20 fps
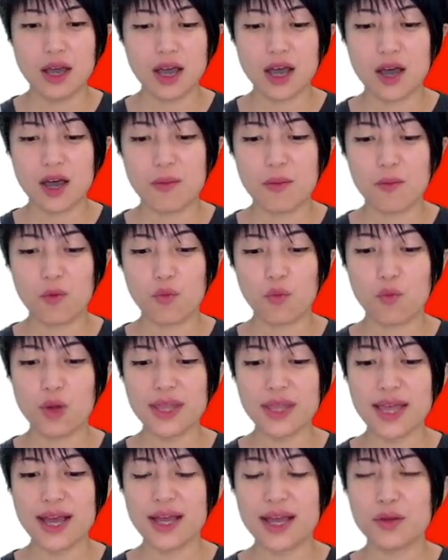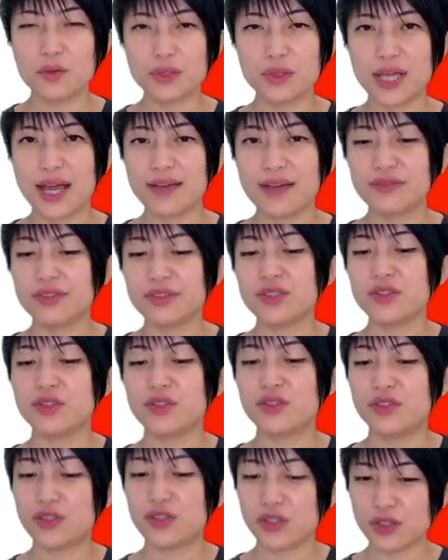um, what I would have to
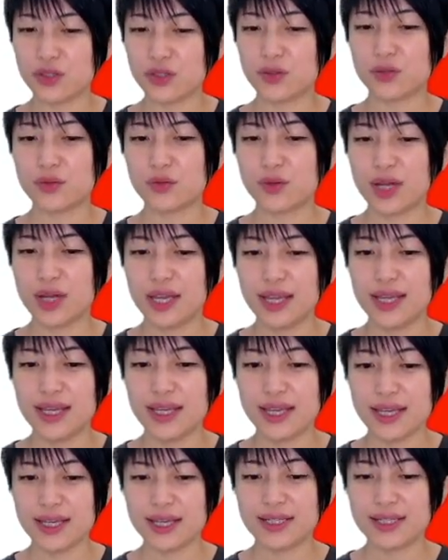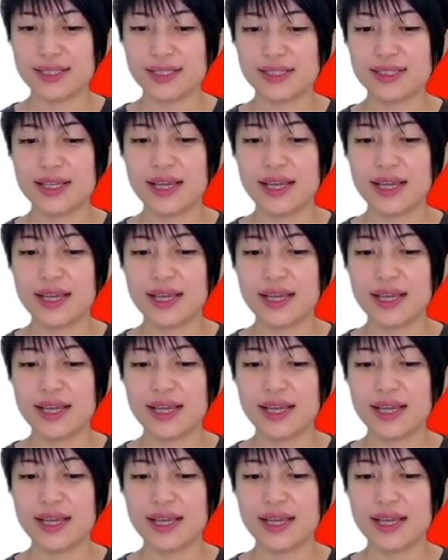do is